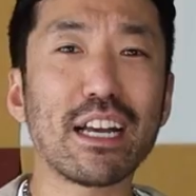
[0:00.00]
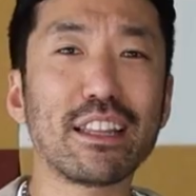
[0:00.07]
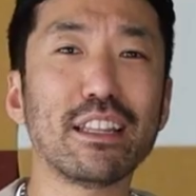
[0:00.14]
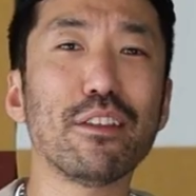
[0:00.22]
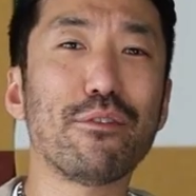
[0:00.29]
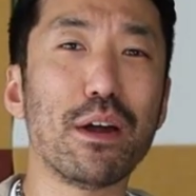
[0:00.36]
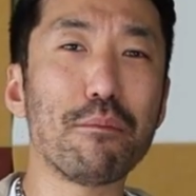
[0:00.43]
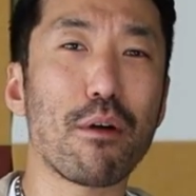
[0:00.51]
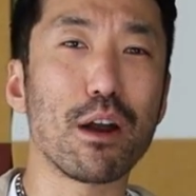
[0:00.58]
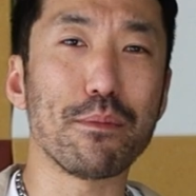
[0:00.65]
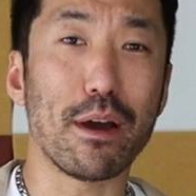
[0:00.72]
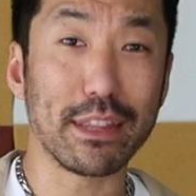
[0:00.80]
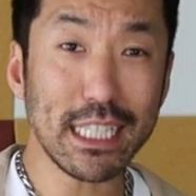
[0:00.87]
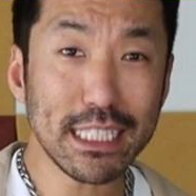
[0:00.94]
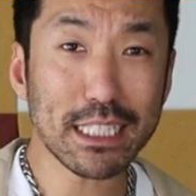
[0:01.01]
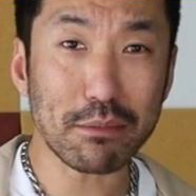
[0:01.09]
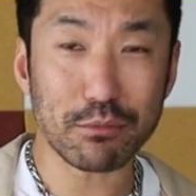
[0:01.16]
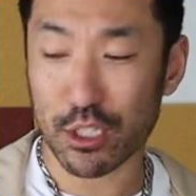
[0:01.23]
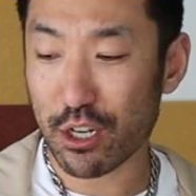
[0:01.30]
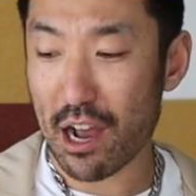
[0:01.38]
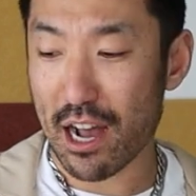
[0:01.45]
I think the fun part about this
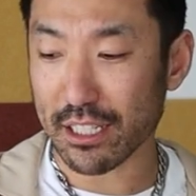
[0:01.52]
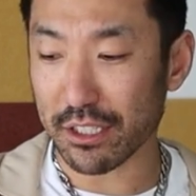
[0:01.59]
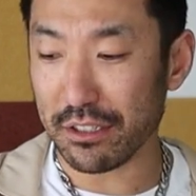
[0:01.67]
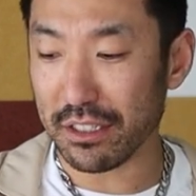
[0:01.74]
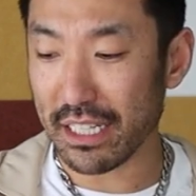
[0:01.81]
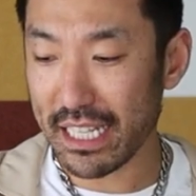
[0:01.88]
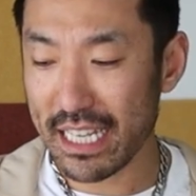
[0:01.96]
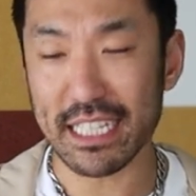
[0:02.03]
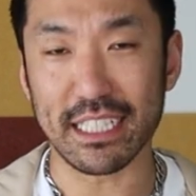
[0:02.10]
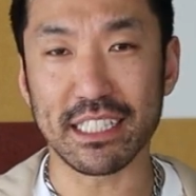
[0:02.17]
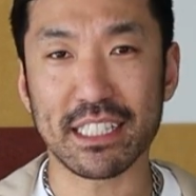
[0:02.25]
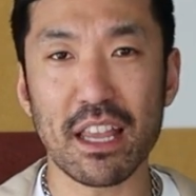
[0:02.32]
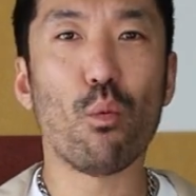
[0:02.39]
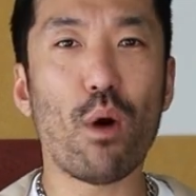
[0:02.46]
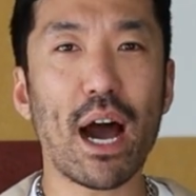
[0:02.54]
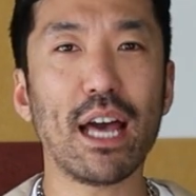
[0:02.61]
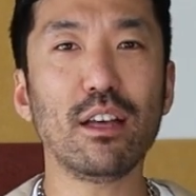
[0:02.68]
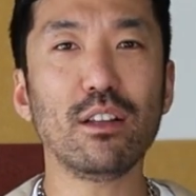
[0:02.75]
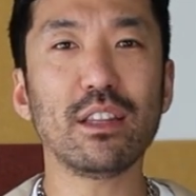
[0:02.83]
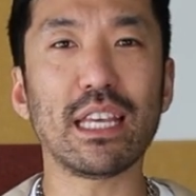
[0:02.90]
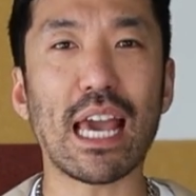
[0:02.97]
kimchi cocktail is
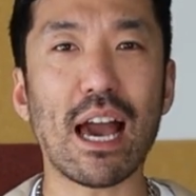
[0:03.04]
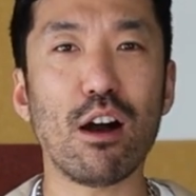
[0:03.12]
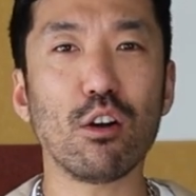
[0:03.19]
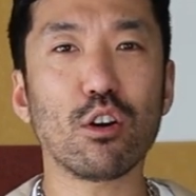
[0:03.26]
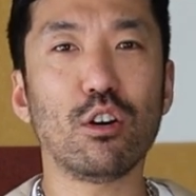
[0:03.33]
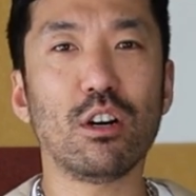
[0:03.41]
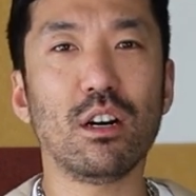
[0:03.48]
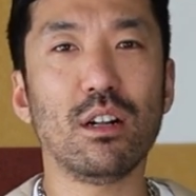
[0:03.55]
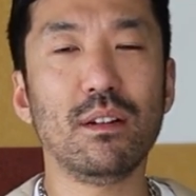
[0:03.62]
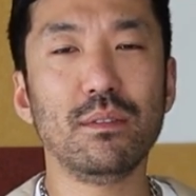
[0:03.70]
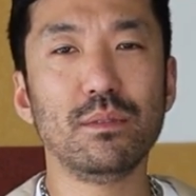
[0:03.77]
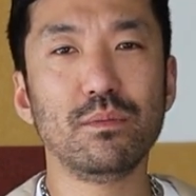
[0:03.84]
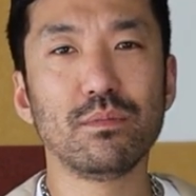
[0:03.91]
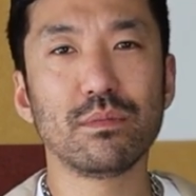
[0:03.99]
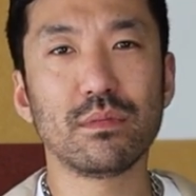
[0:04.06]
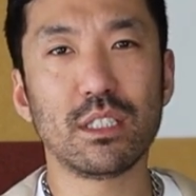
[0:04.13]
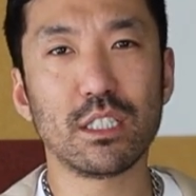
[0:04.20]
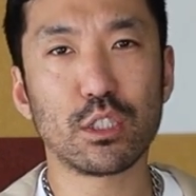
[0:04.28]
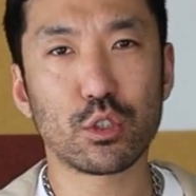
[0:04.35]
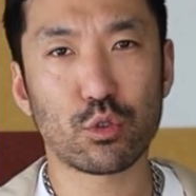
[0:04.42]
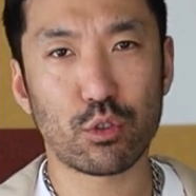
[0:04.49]
while the alcohol
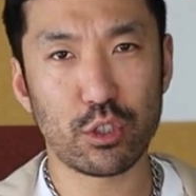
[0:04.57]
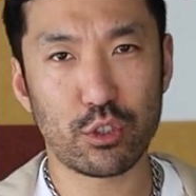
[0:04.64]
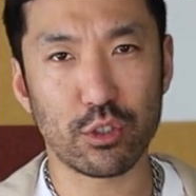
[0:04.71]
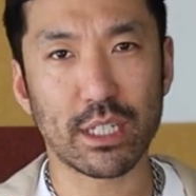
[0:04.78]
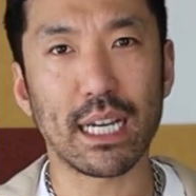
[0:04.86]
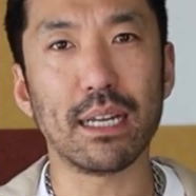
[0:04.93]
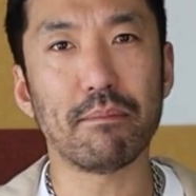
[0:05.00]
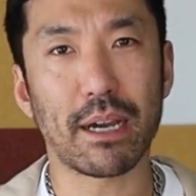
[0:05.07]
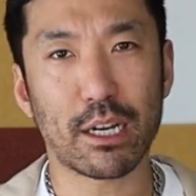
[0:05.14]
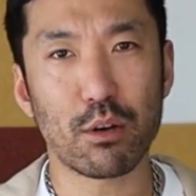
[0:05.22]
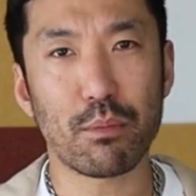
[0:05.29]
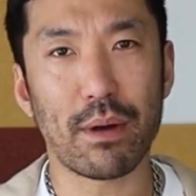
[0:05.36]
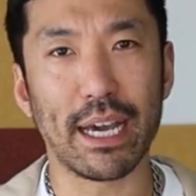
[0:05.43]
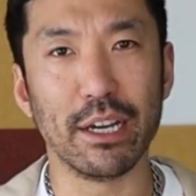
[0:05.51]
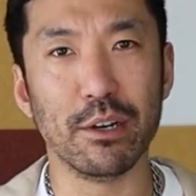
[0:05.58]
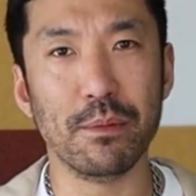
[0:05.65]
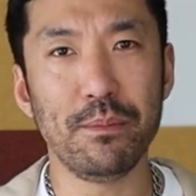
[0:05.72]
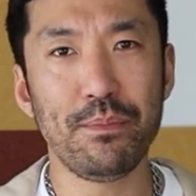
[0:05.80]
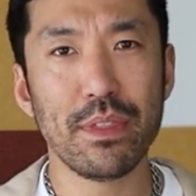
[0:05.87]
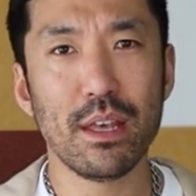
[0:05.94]
destroys your gut microbiome,